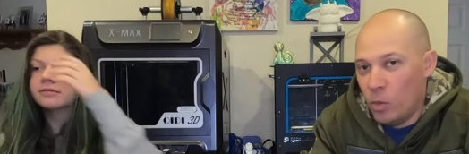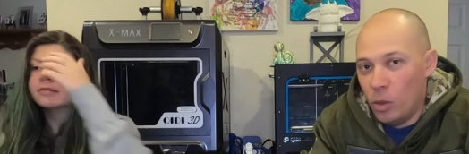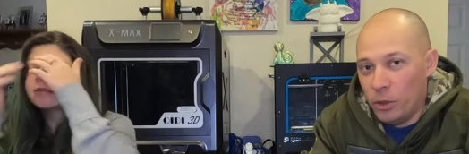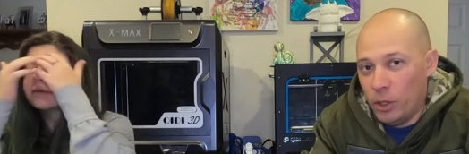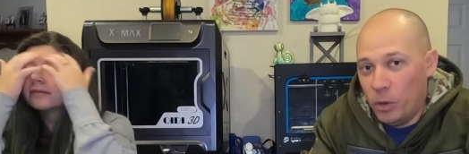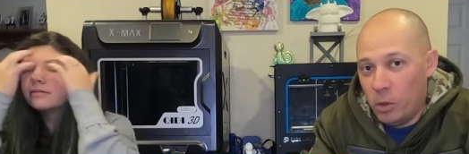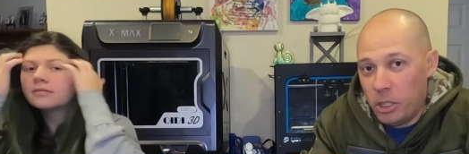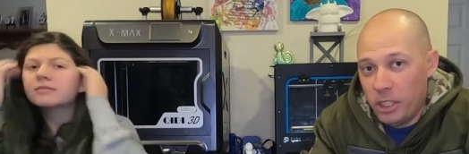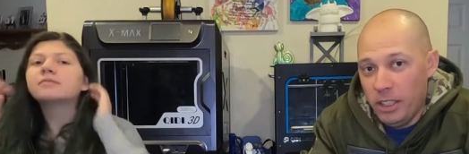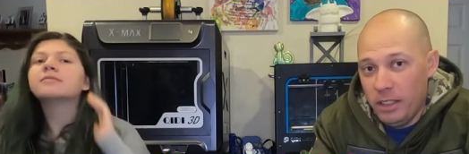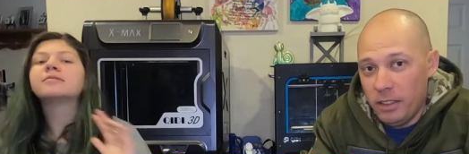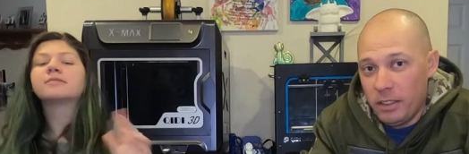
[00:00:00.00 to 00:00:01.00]
Speaker 1: Well, don't
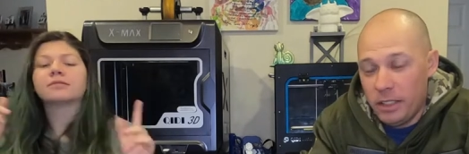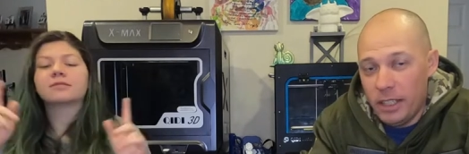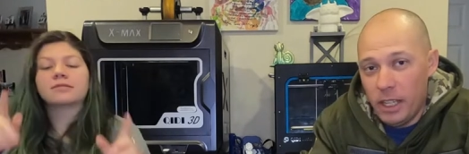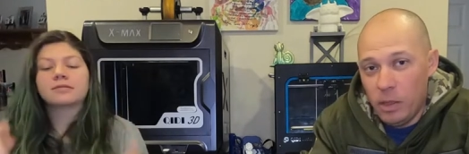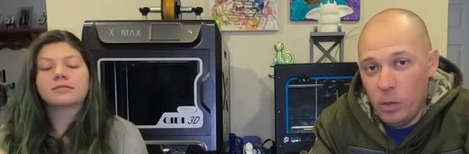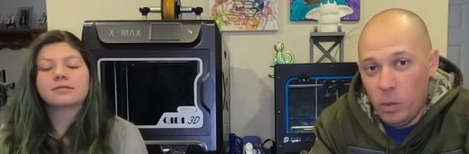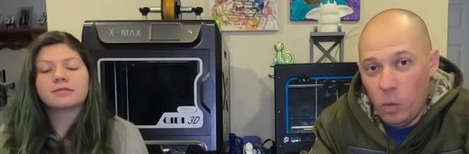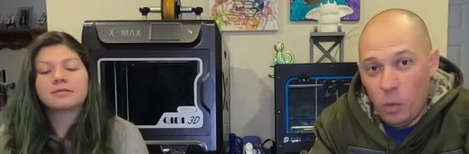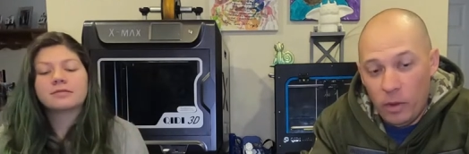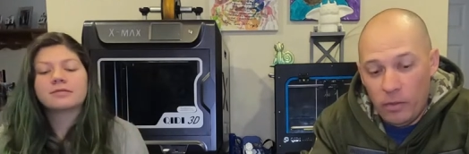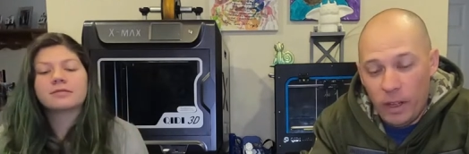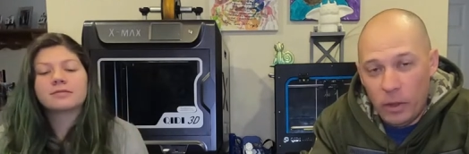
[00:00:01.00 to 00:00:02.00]
worry. Today
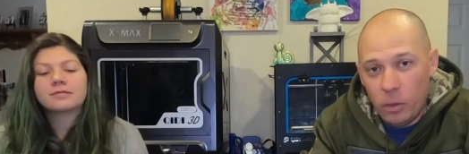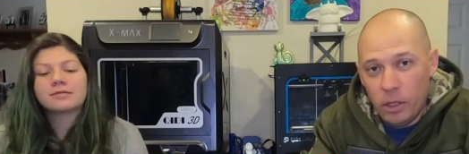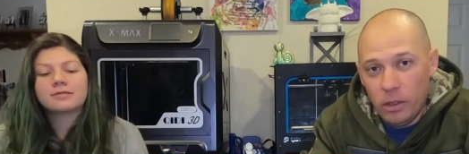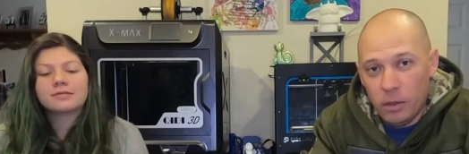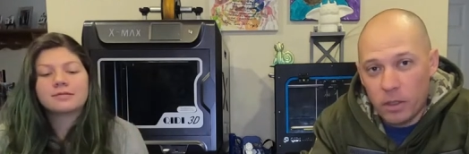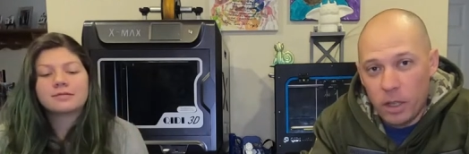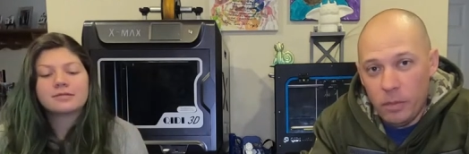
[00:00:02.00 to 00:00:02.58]
we found one of those